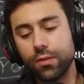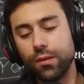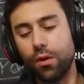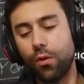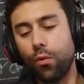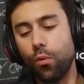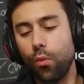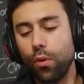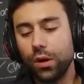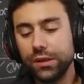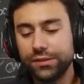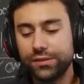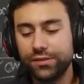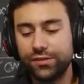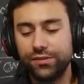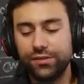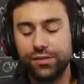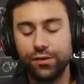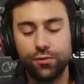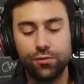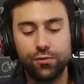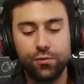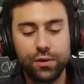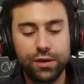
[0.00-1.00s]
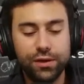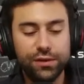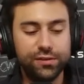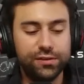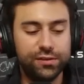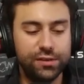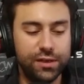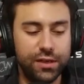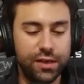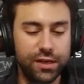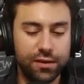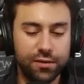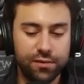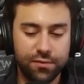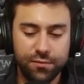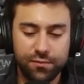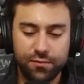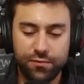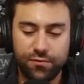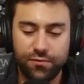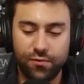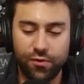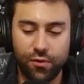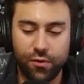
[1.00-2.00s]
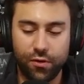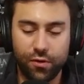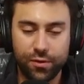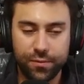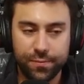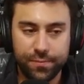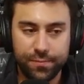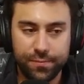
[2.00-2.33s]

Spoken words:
what's the reasoning for